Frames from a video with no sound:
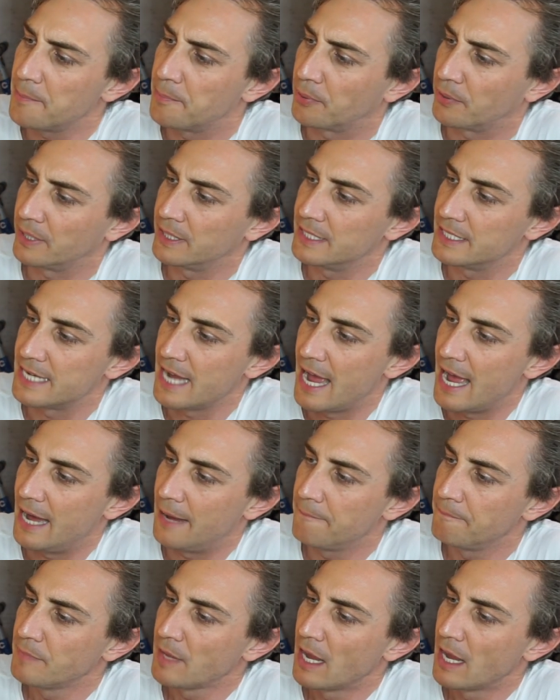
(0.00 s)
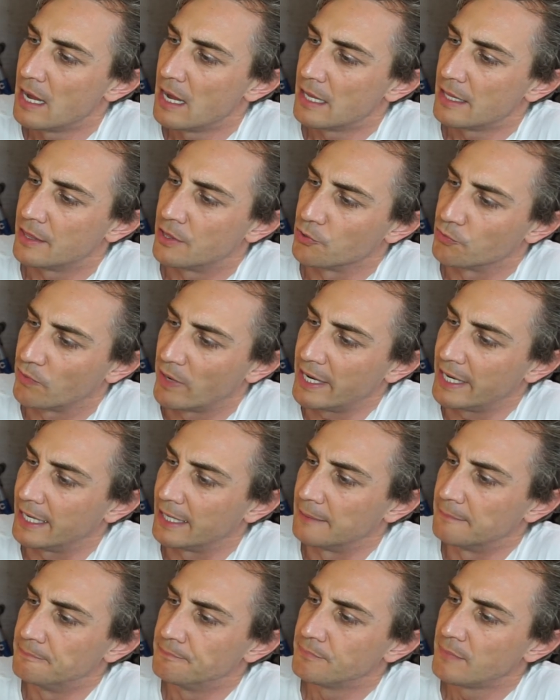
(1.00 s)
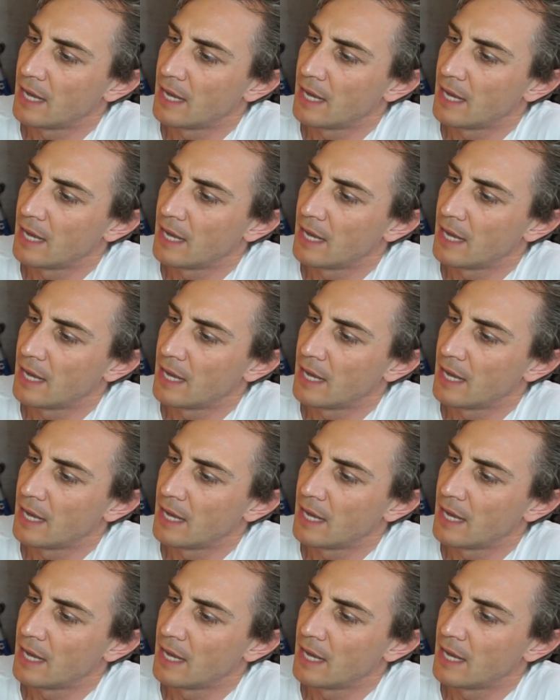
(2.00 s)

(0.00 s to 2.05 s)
print out the ring